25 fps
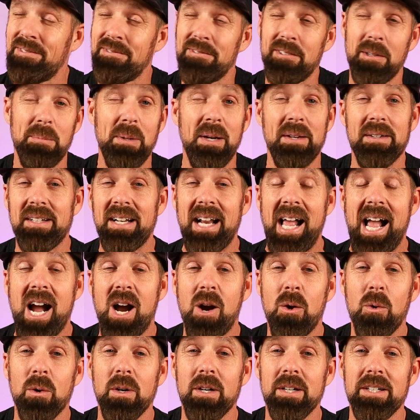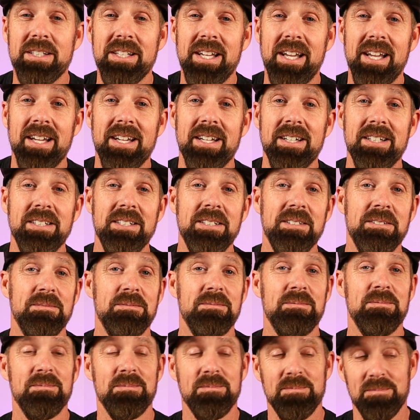for about an hour a day,
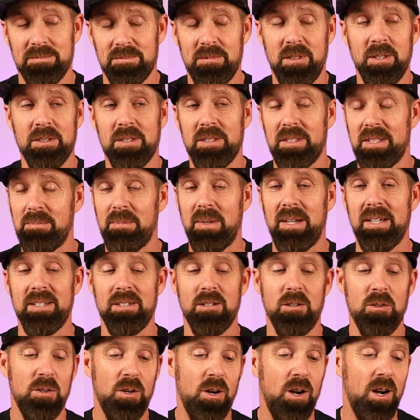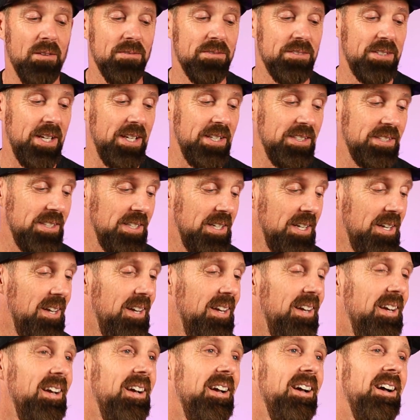other than my off days.
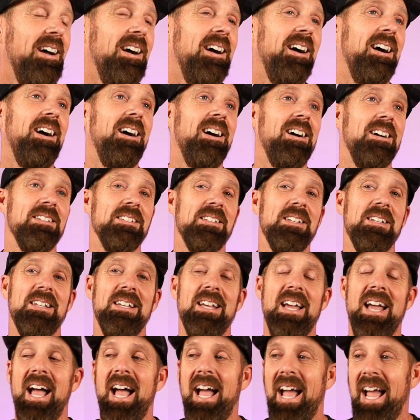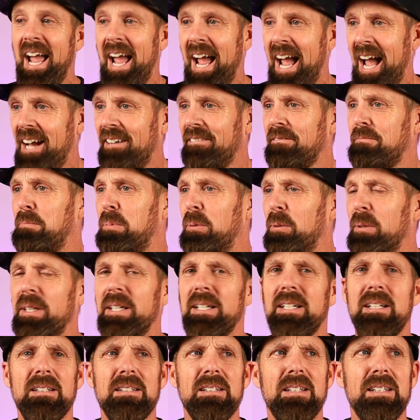Have put
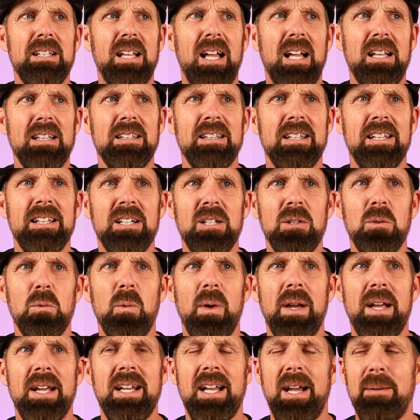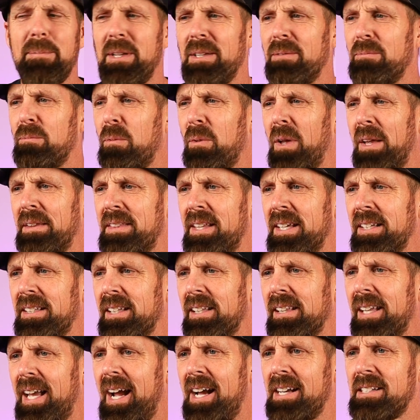in a little weight. I mean, I think
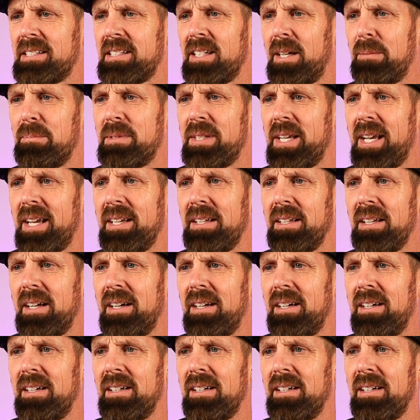the last update